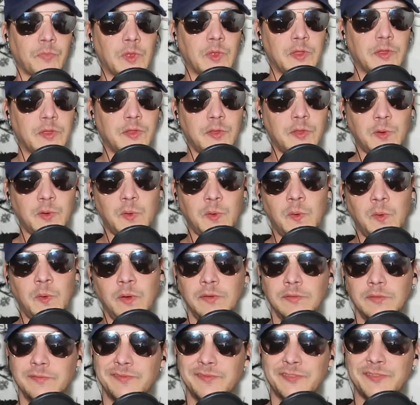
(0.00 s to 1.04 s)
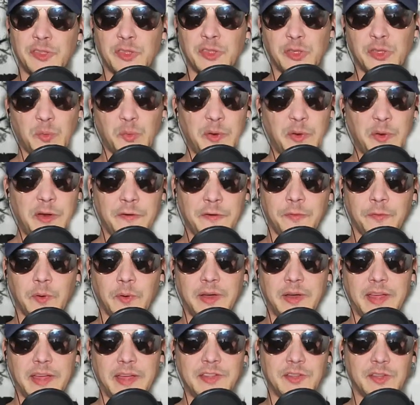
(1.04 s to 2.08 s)
So, 3 or 4
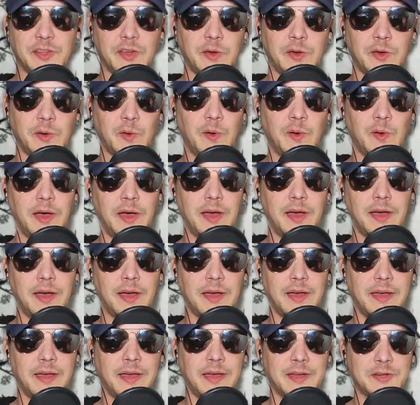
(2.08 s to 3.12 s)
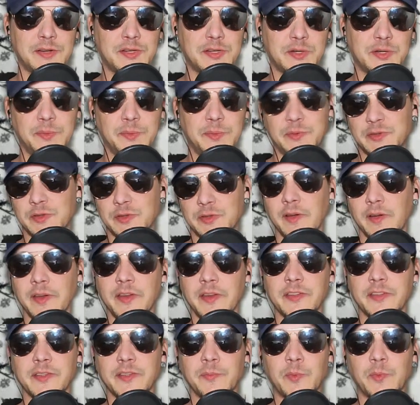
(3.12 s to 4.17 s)
days ago, I actually was talking to
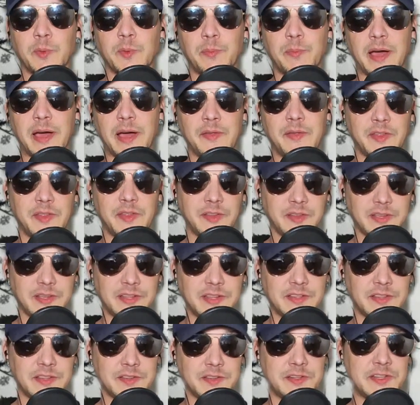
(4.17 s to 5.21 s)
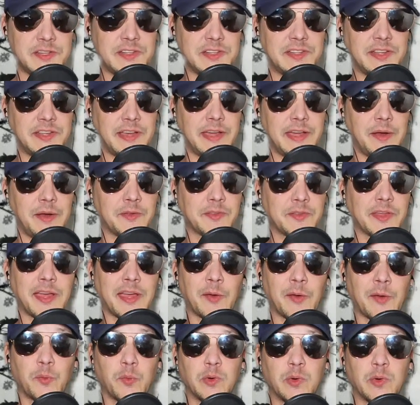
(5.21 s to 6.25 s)
someone behind the scenes of the GCA, and I was like, I
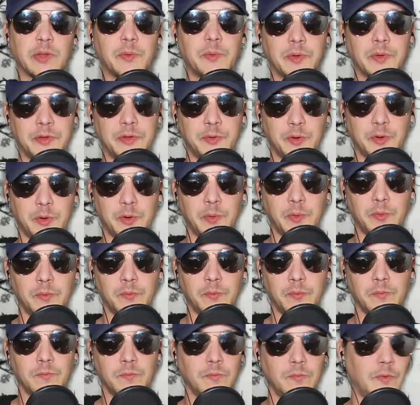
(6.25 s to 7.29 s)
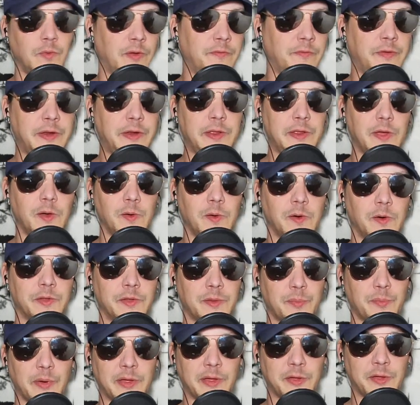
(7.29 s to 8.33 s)
really want to do a video on the
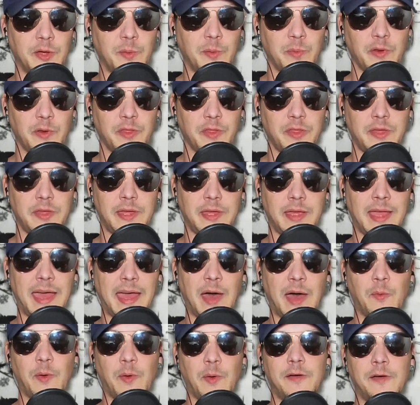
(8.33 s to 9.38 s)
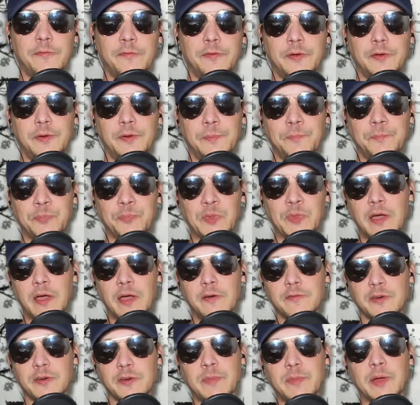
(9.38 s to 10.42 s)
Brett Cooper thing. However,
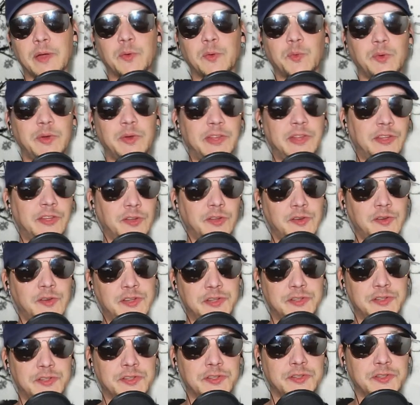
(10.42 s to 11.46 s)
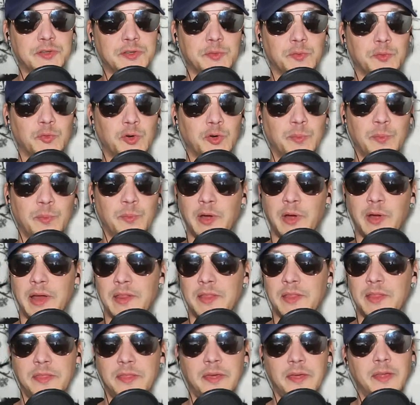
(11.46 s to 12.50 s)
from my research, it's just a rumor, and
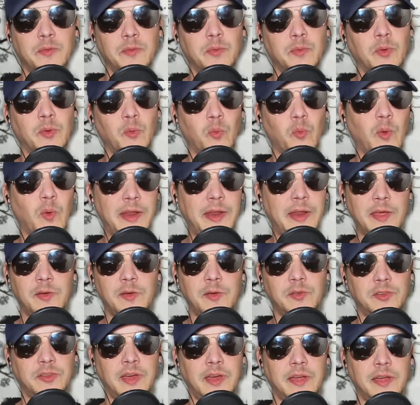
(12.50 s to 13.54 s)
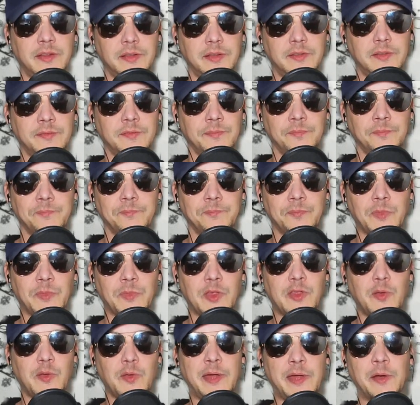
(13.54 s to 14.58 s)
then things went radio silent.
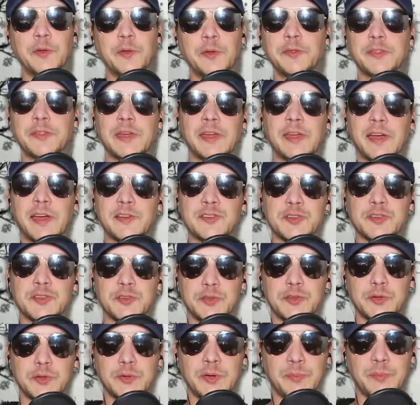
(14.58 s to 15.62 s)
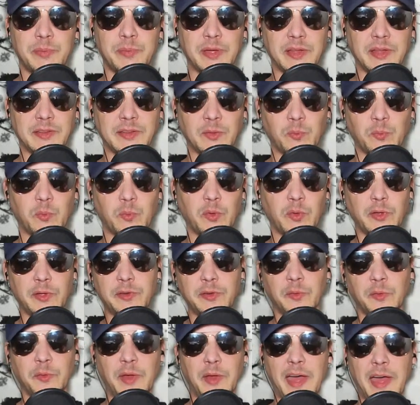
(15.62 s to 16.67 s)
So I don't think I should do it because I really
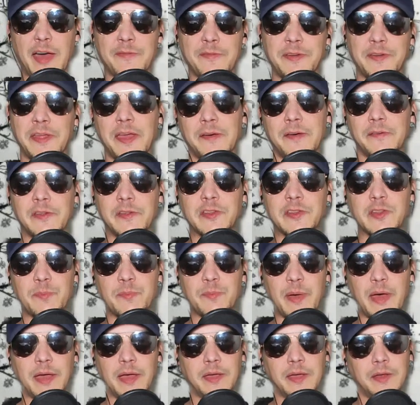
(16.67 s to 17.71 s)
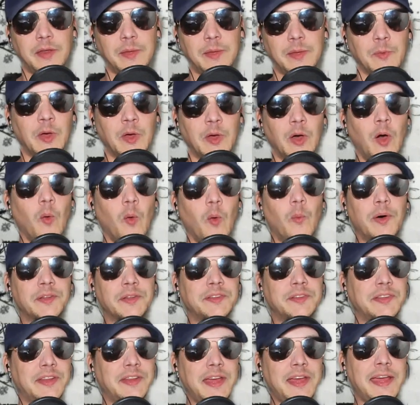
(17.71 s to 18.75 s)
don't have any evidence to back it up. Well,
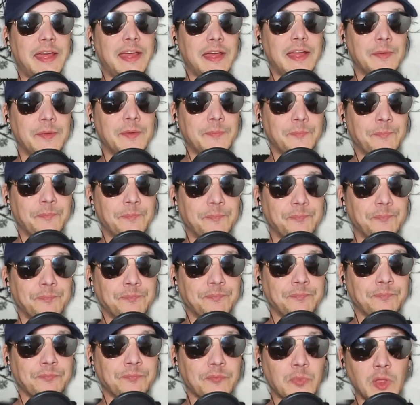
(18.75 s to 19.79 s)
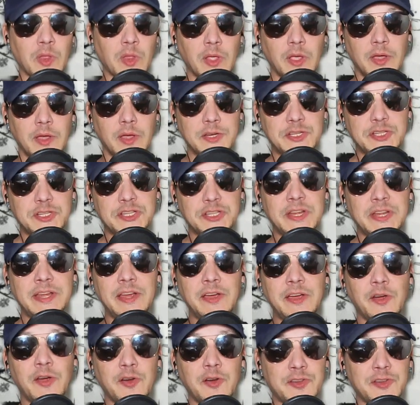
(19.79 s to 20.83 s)
today, she
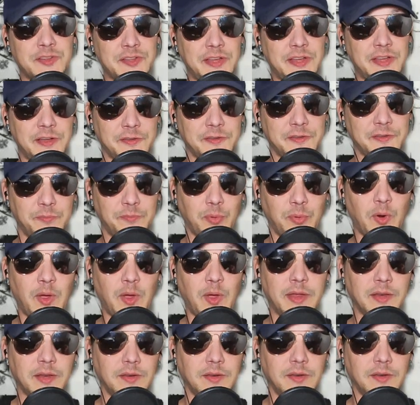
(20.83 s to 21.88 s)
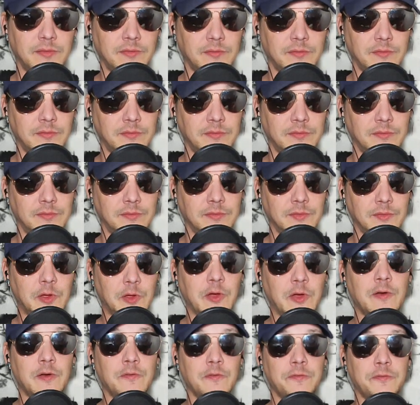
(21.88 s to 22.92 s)
herself, Brett,
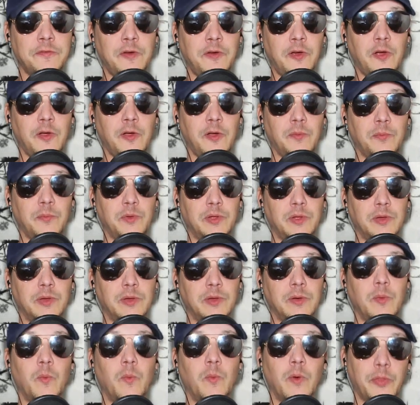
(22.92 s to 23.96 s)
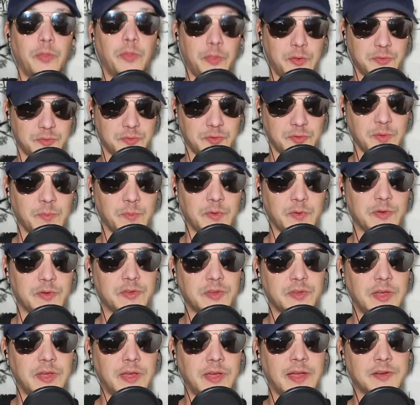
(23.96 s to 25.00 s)
confirmed what those
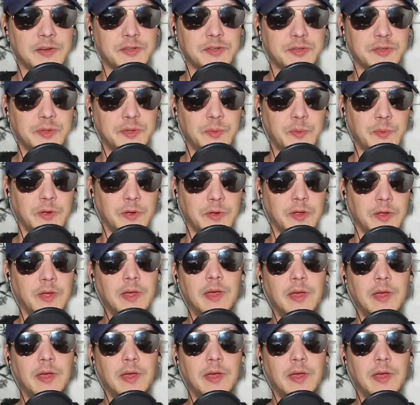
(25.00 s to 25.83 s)
rumors actually were.